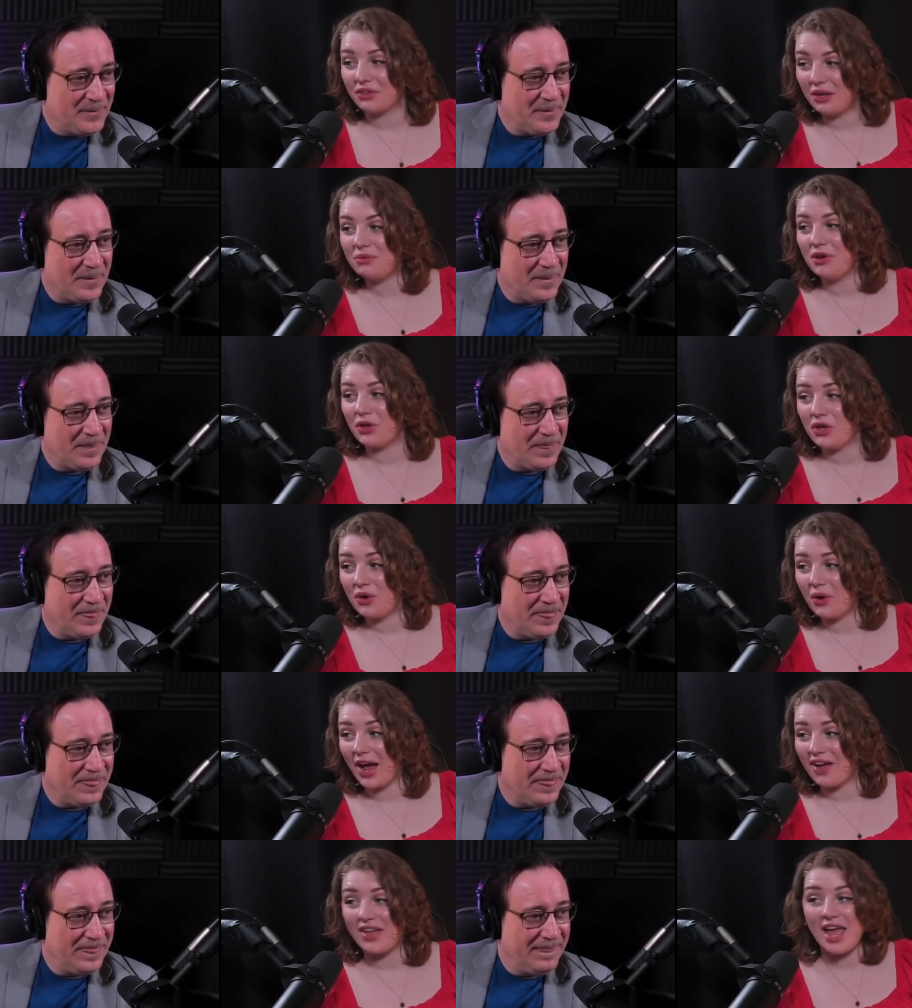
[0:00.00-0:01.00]
Speaker 1: crypto, you
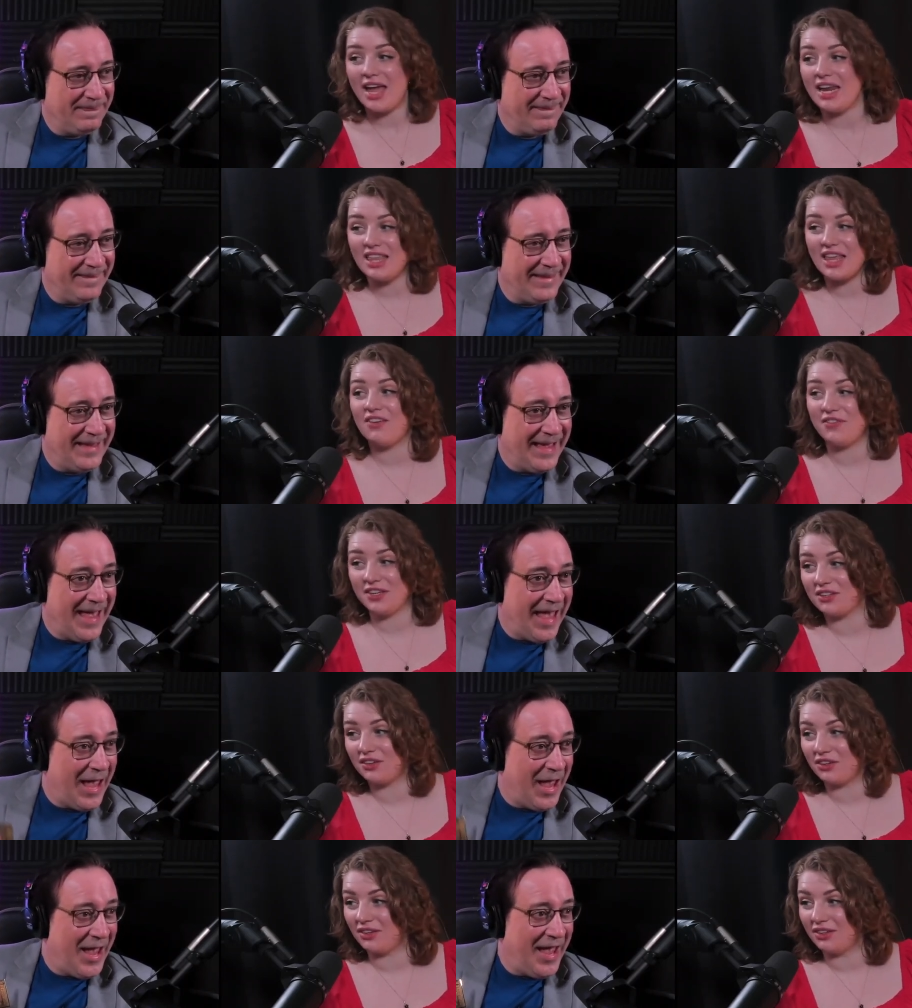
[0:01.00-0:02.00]
don't have anything
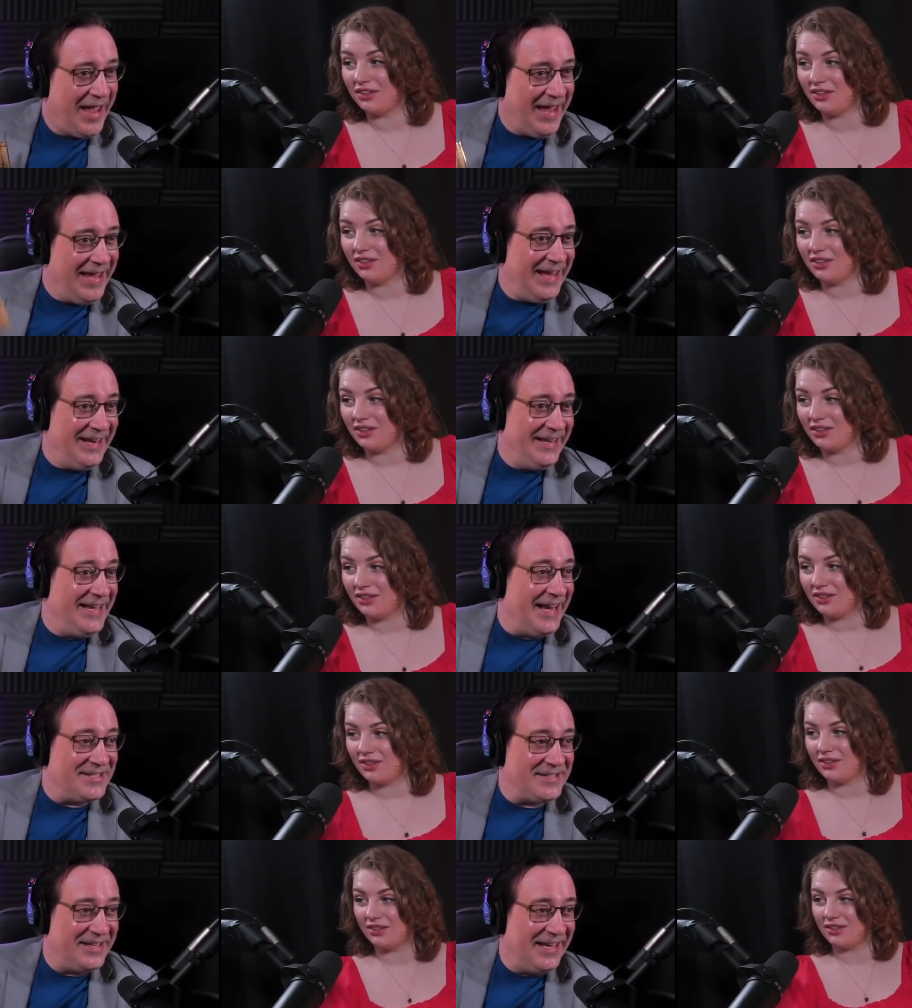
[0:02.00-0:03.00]
physical.
Speaker 2: It
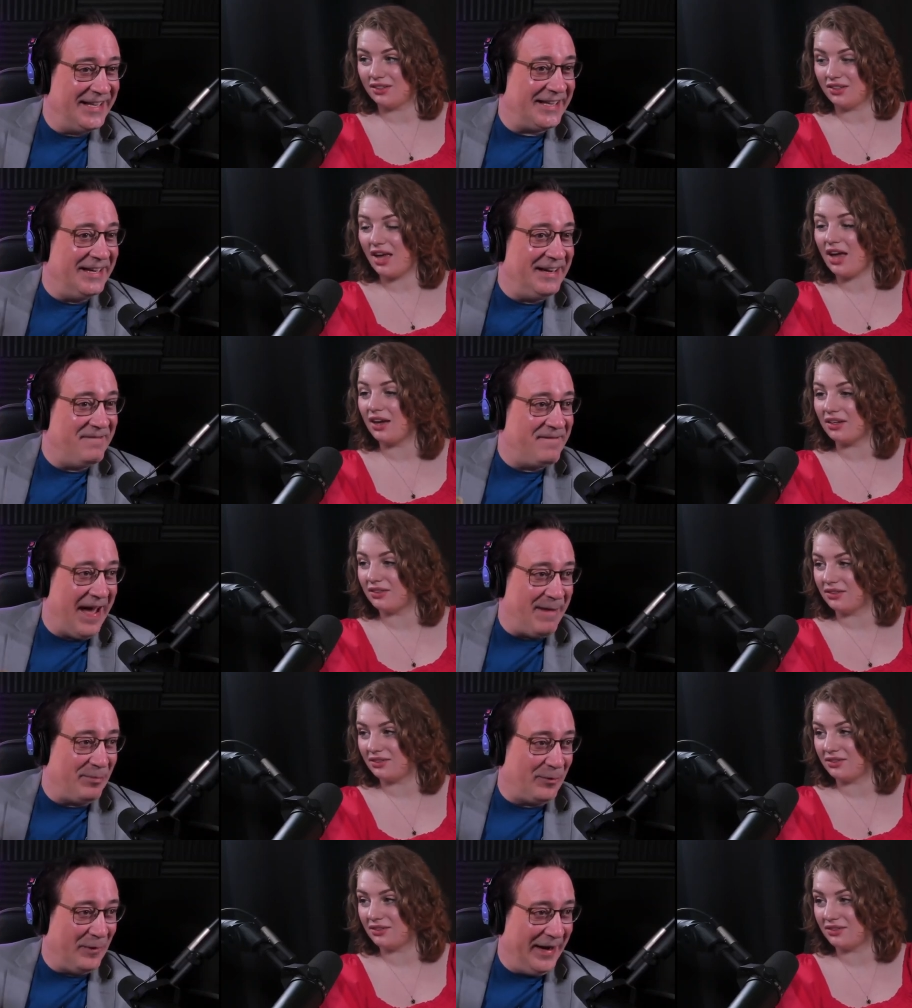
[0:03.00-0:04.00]
yes, it can yeah.
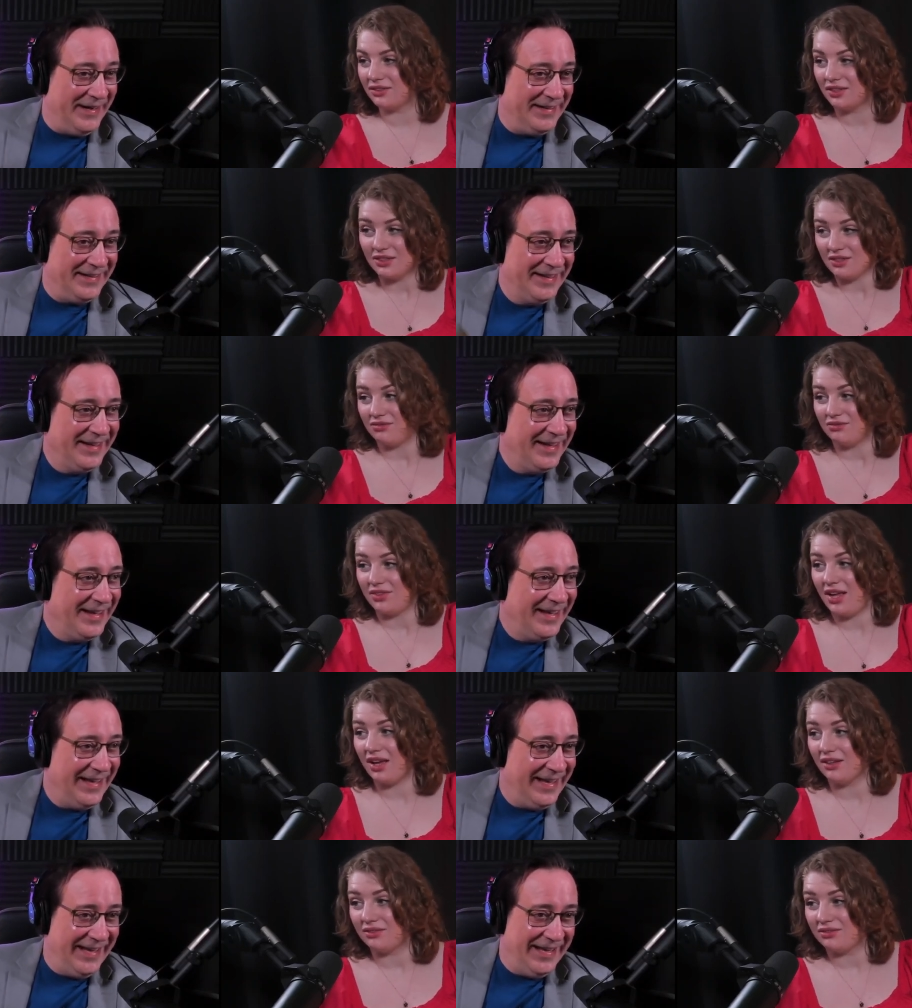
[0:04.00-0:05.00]
evaporate.
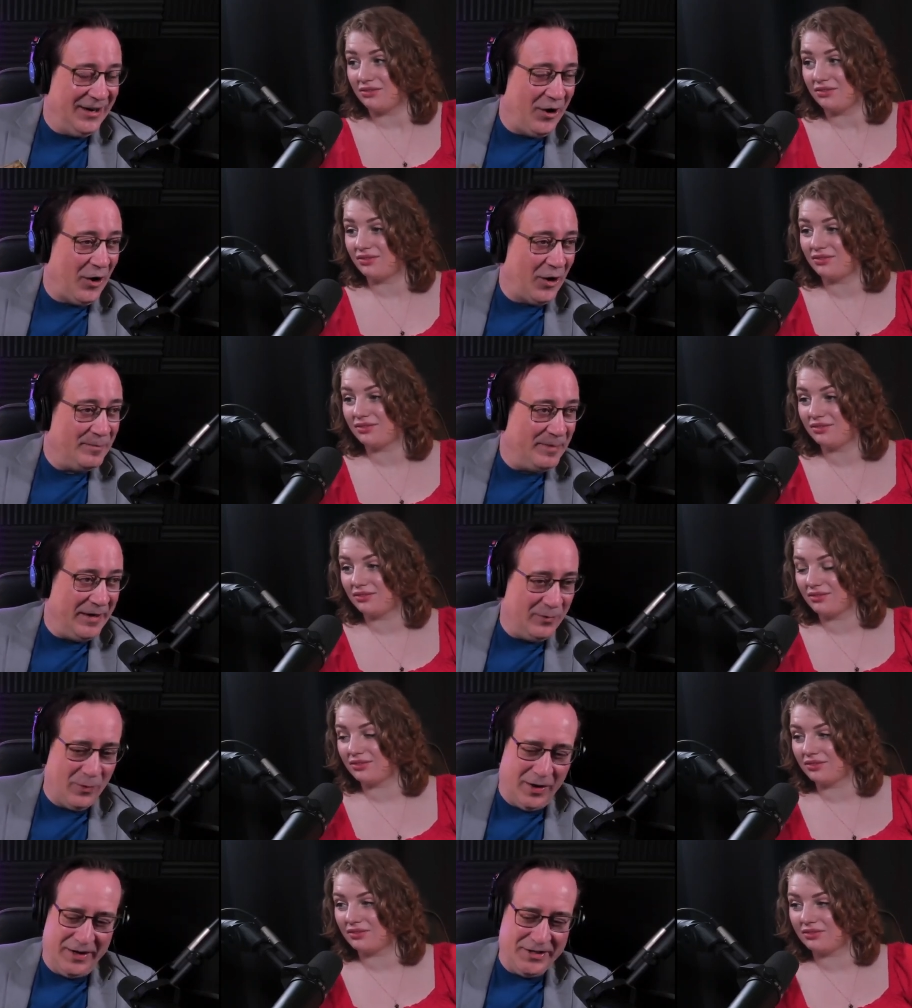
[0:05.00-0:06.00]
Yeah. In a heartbeat,
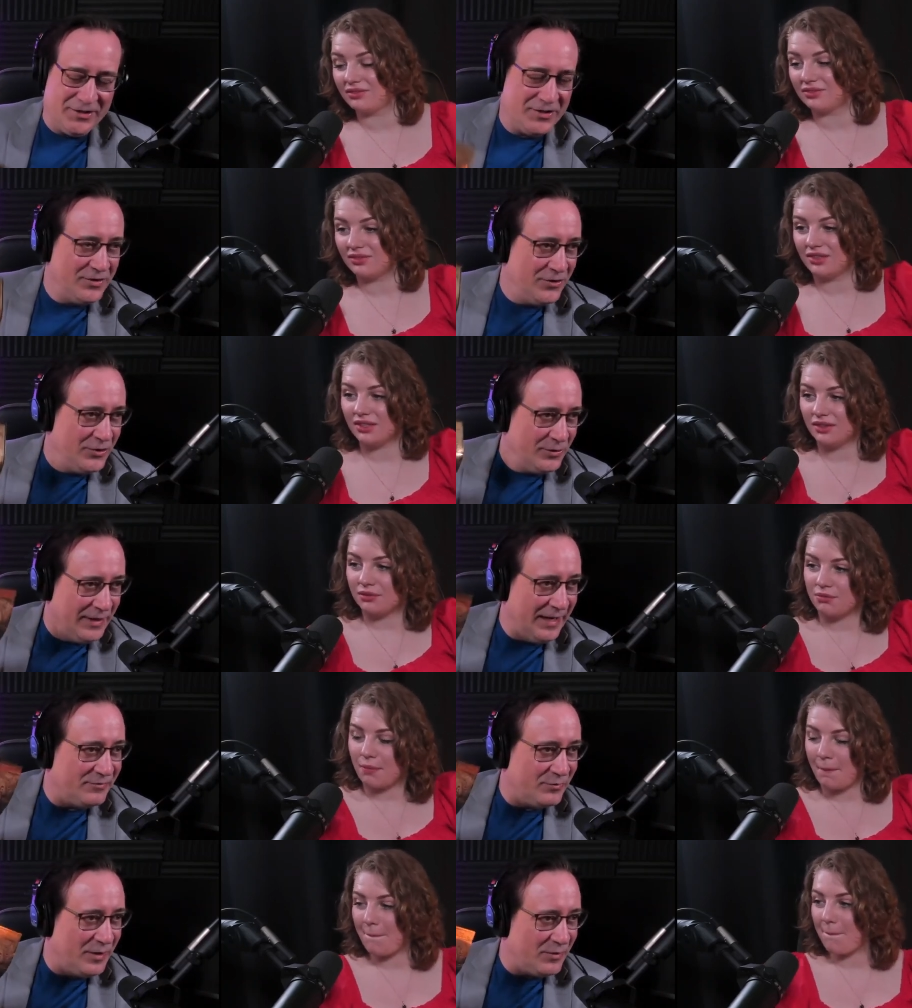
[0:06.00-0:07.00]
whereas you're
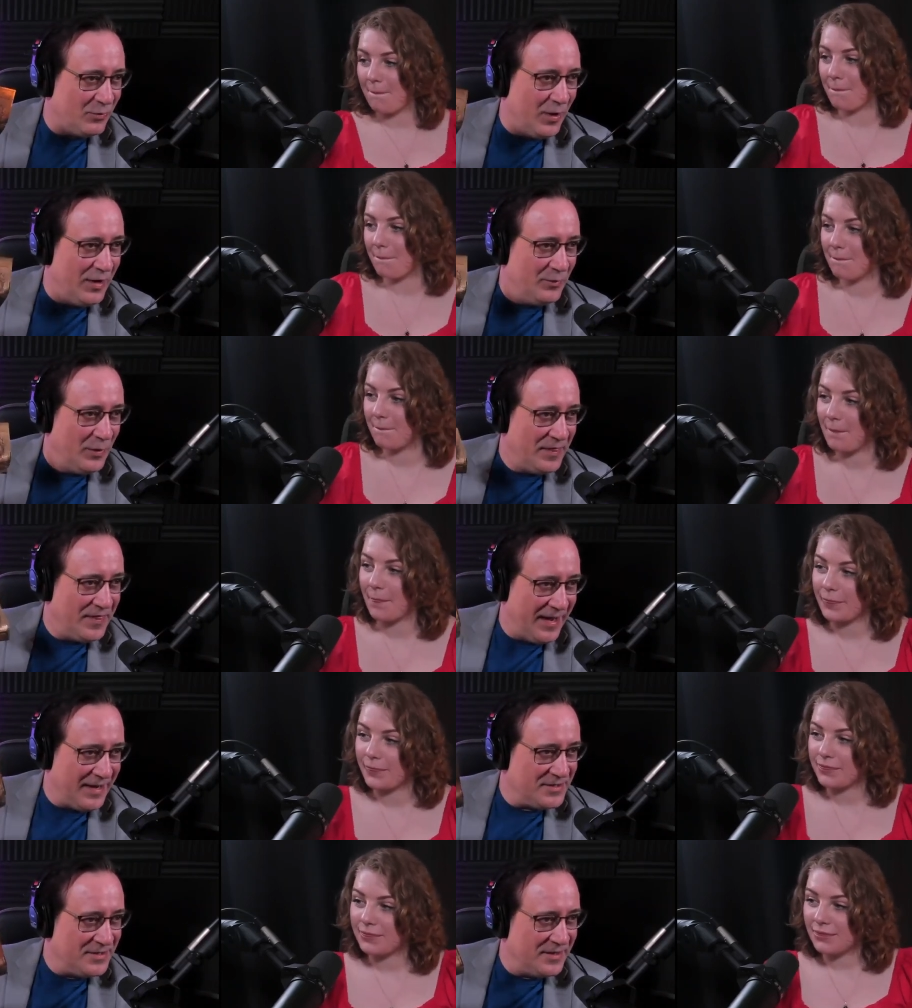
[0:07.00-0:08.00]
left with one one
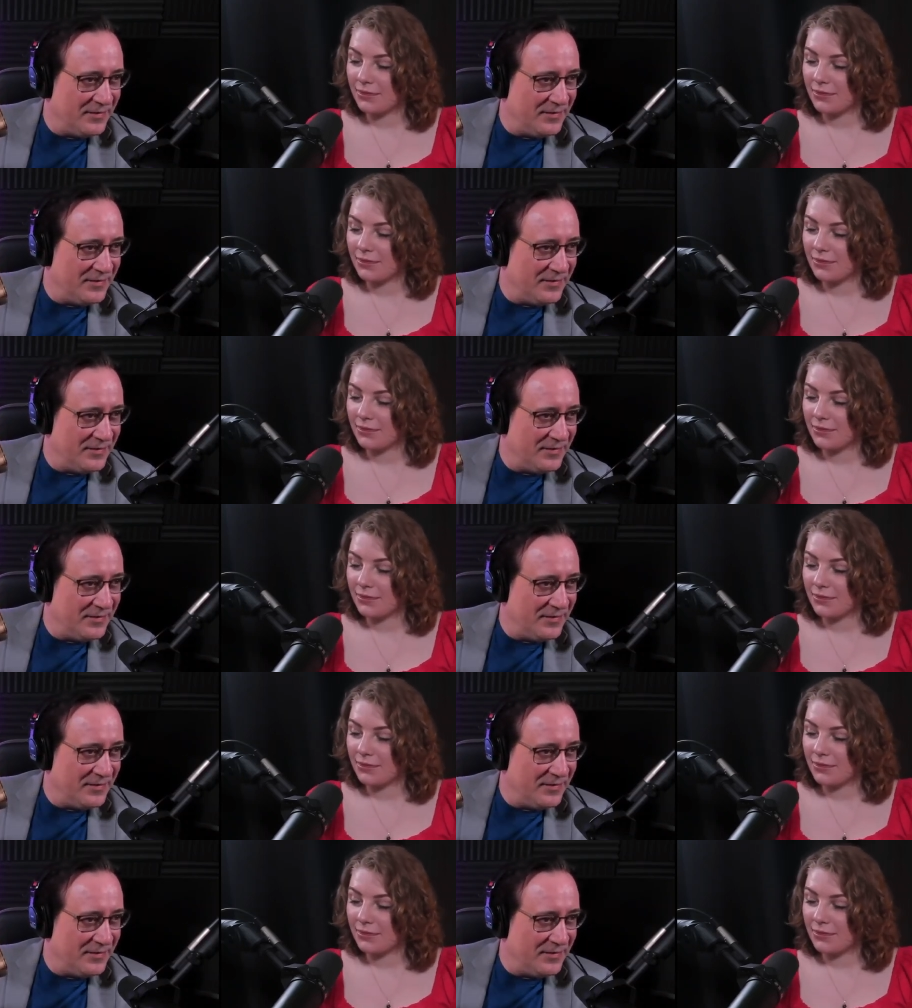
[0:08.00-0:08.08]
thousandth